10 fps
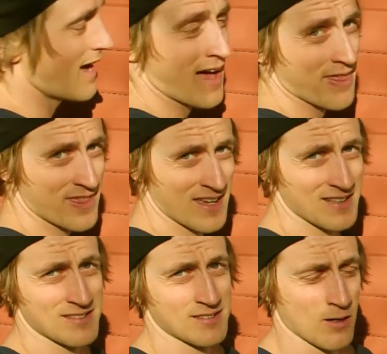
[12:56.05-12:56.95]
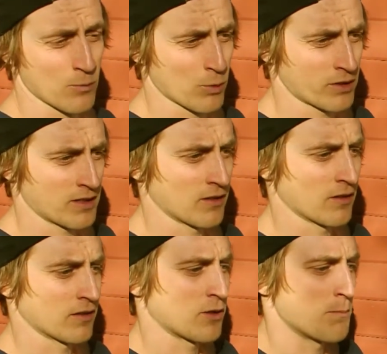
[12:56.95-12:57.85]
and then start working
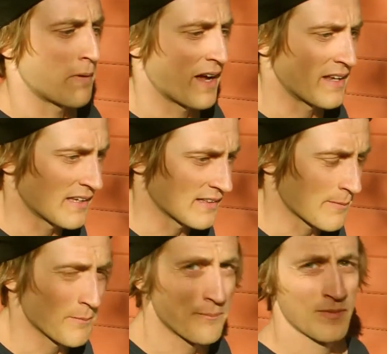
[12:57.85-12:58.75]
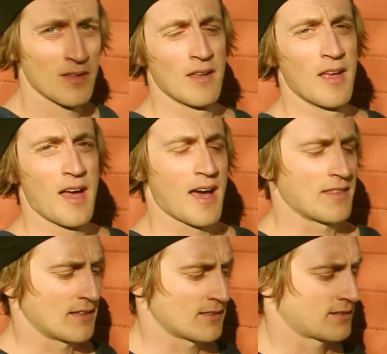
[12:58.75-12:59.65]
on combining them,
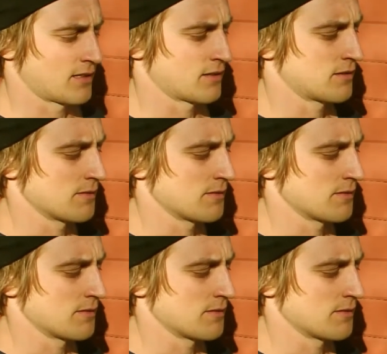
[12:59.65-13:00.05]
and then start